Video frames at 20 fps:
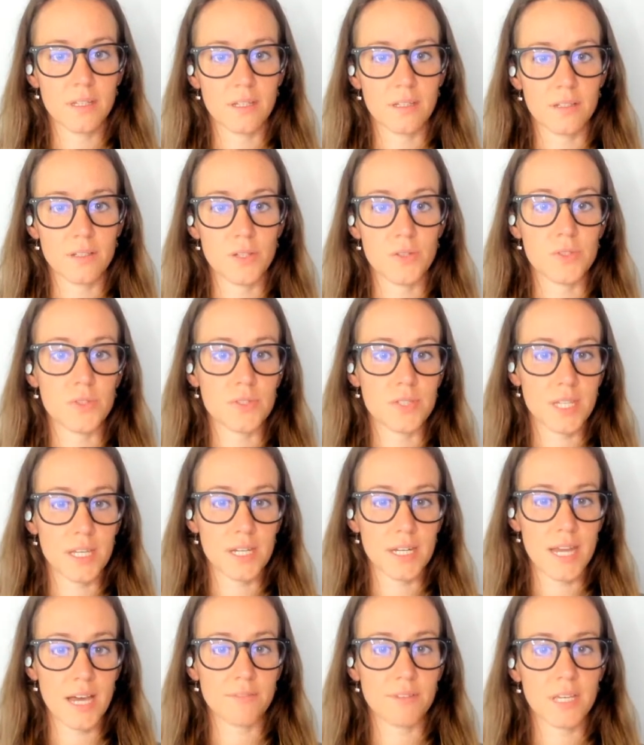Users can
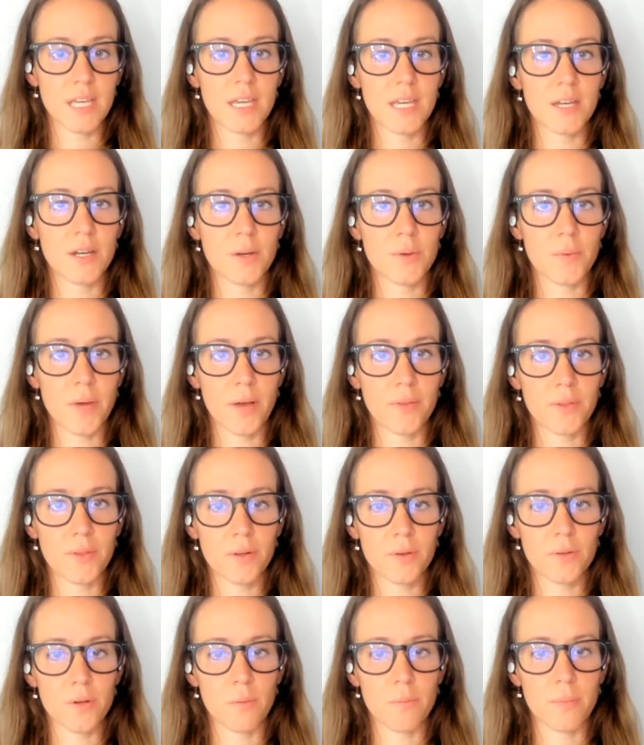navigate around the
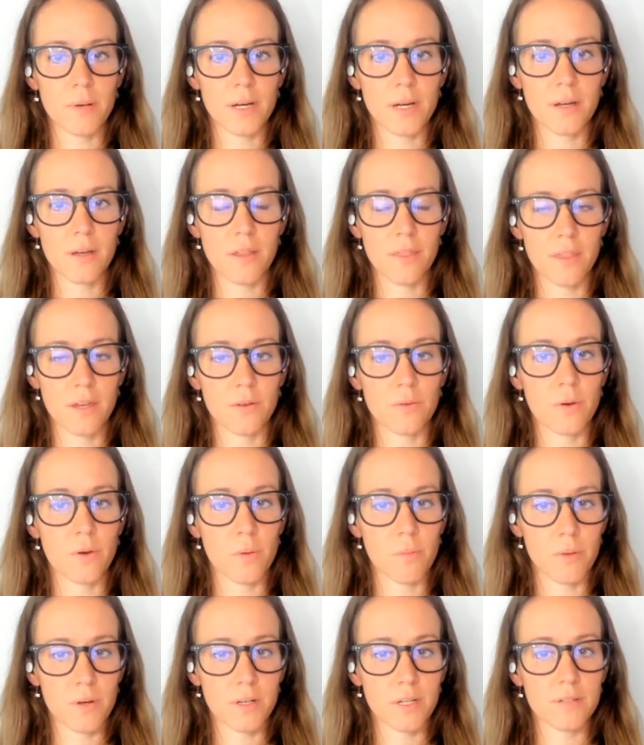Chromebook and the
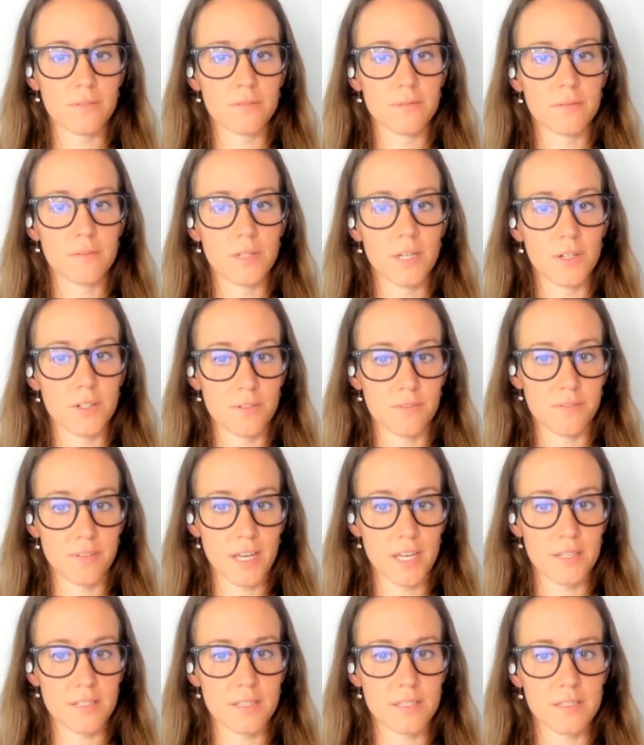Chromebook
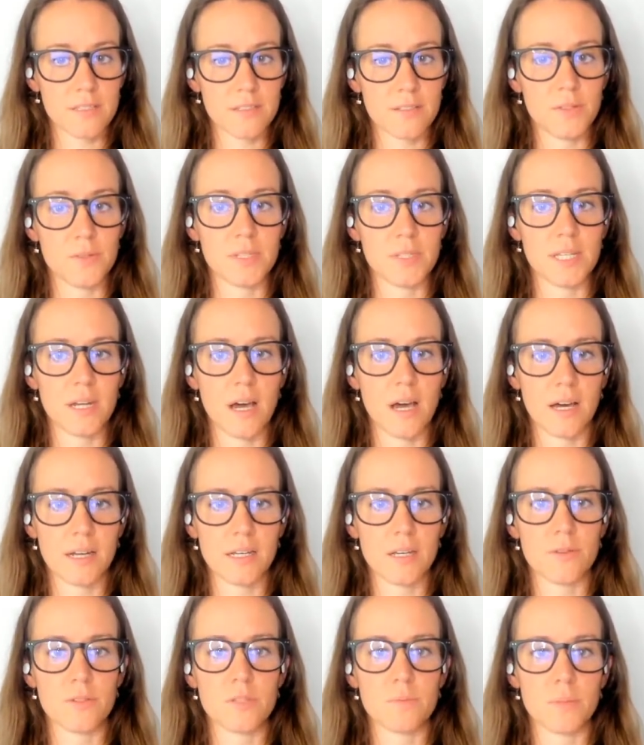interface using
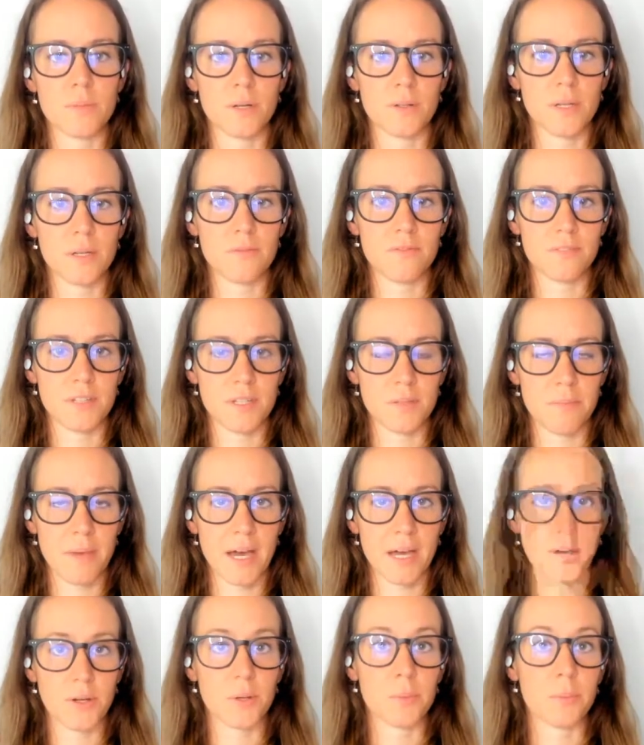audio, spoken
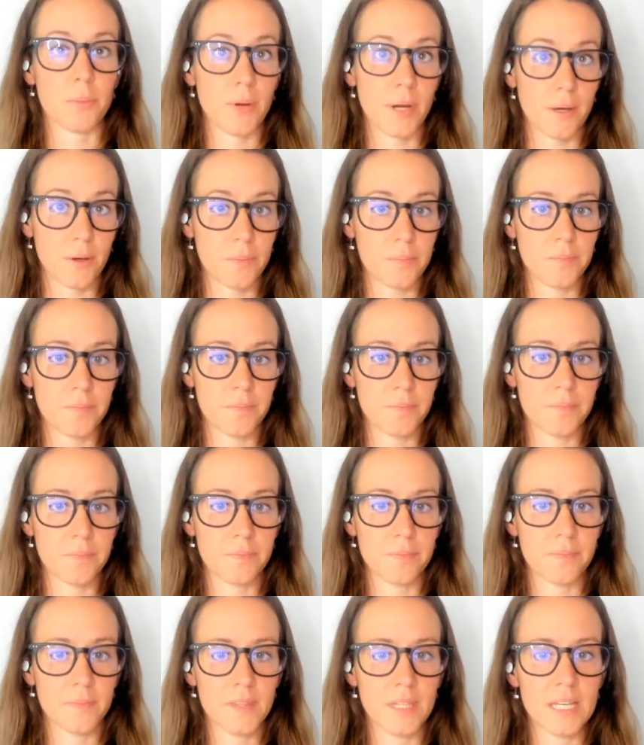feedback, or braille.
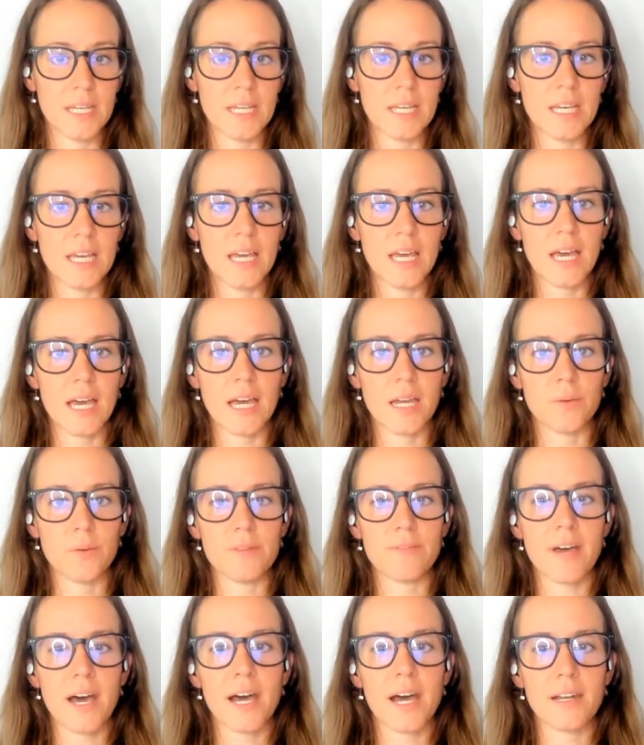And
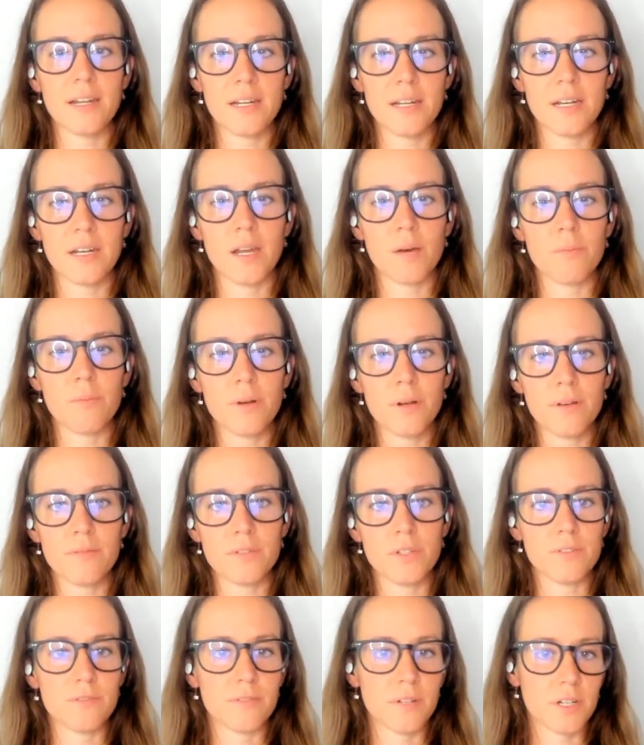we've added a number of
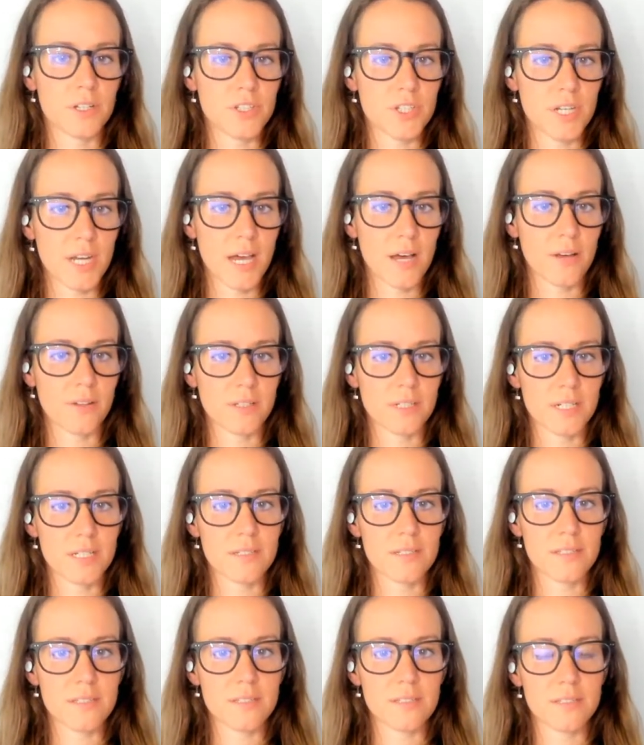new
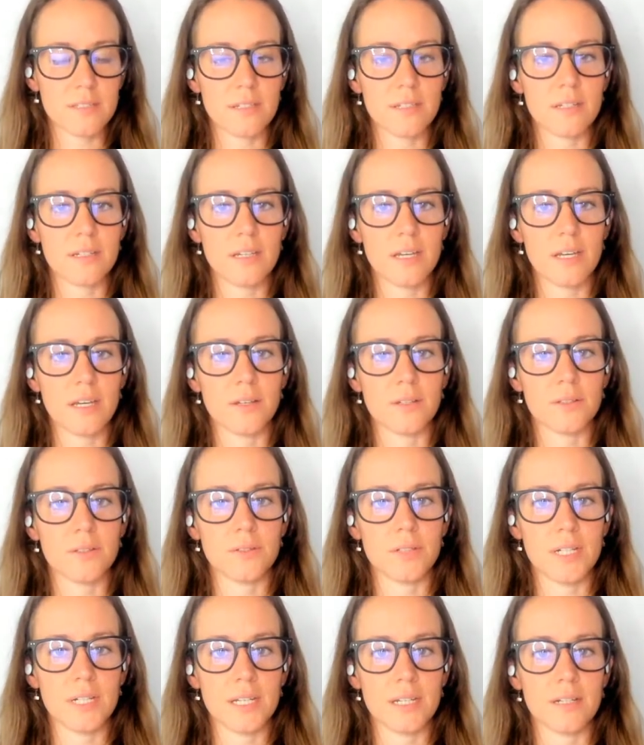functionalities,
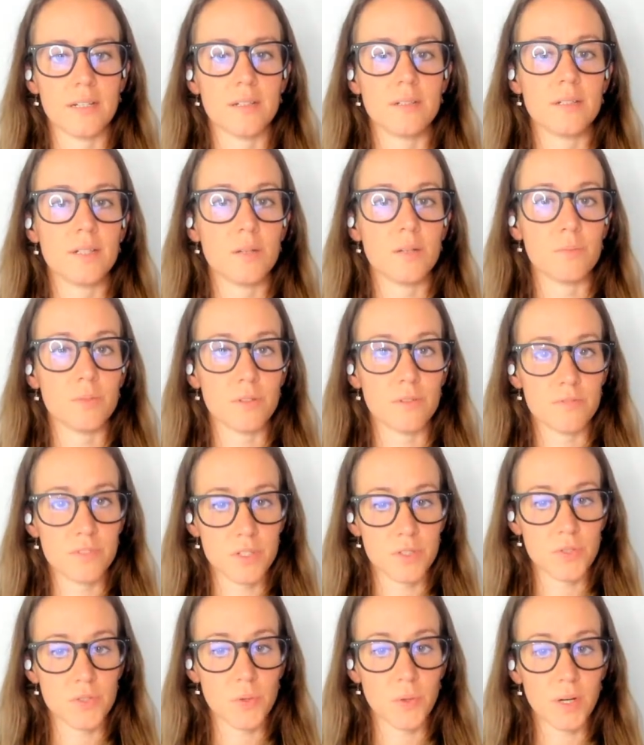including improved
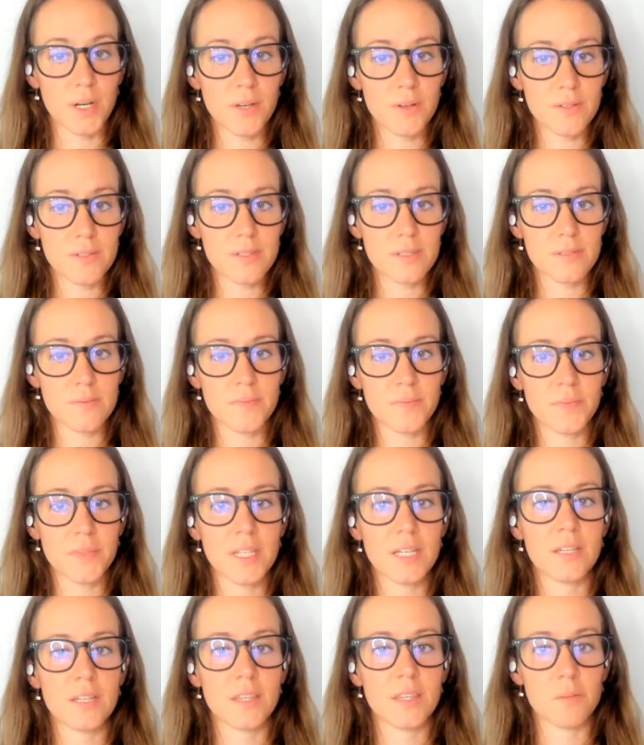tutorials,
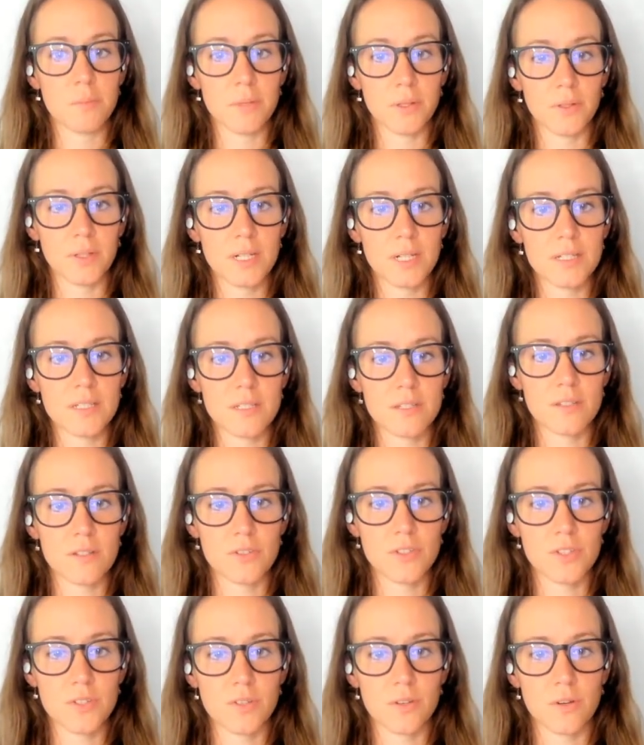the ability to
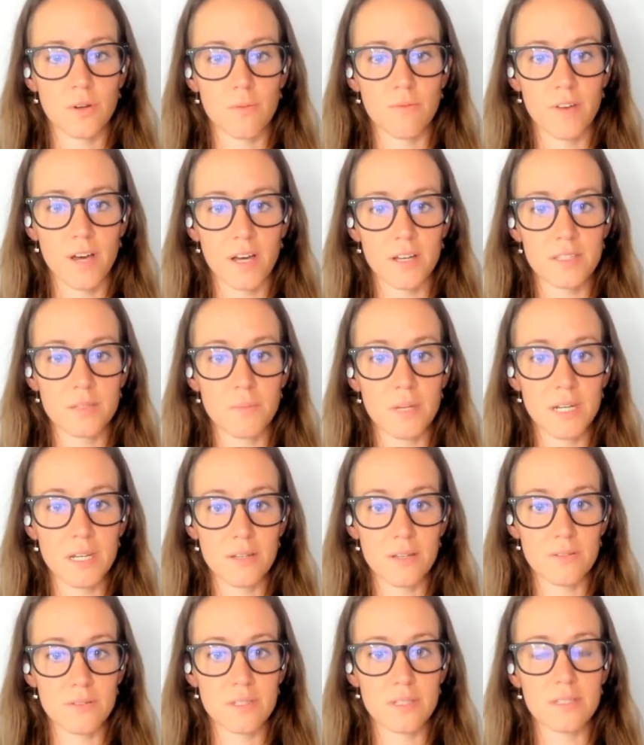search the ChromeVox
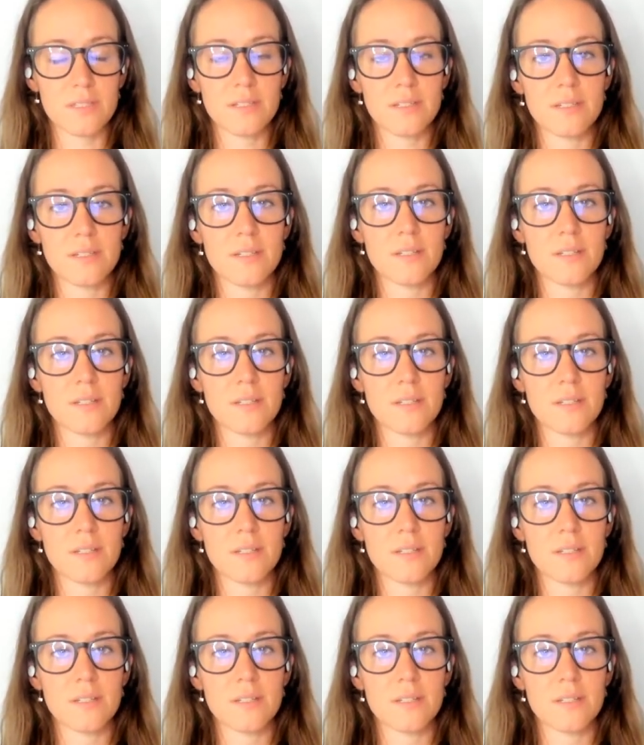menus,